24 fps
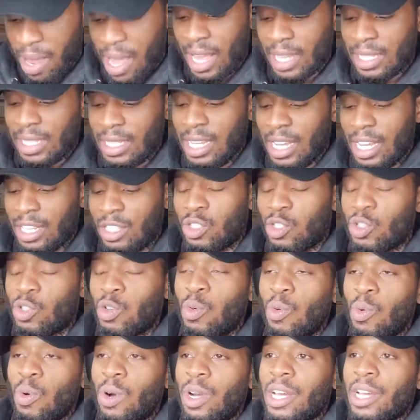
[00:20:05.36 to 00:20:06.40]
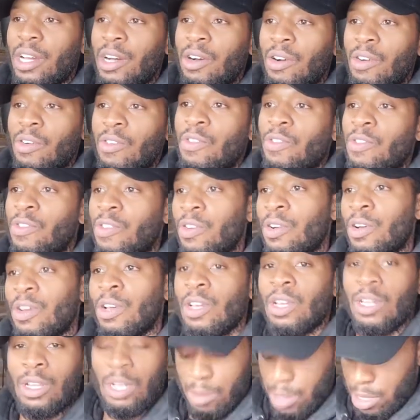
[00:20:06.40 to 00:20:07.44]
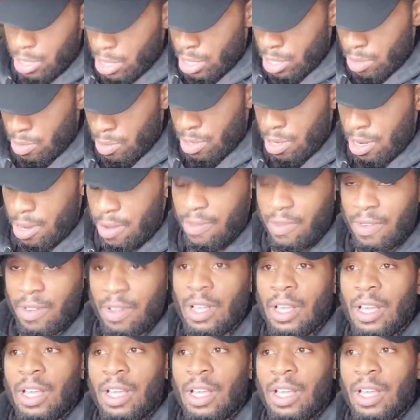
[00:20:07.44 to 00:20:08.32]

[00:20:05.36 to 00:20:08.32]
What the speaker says: we actually got 12. Turn this one off.